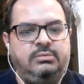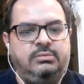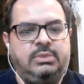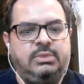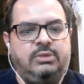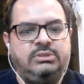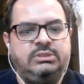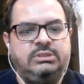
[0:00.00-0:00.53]

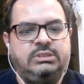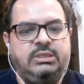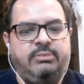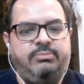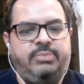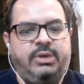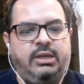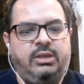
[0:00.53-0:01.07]
Now this is
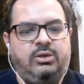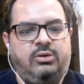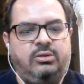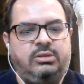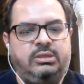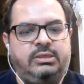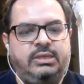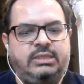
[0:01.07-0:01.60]
compiling
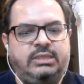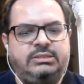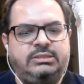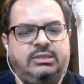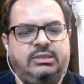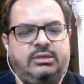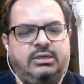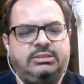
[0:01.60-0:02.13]
all the tests.
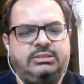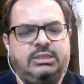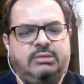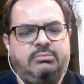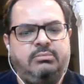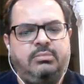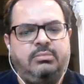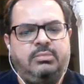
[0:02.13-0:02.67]
There are
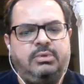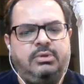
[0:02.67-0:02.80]
some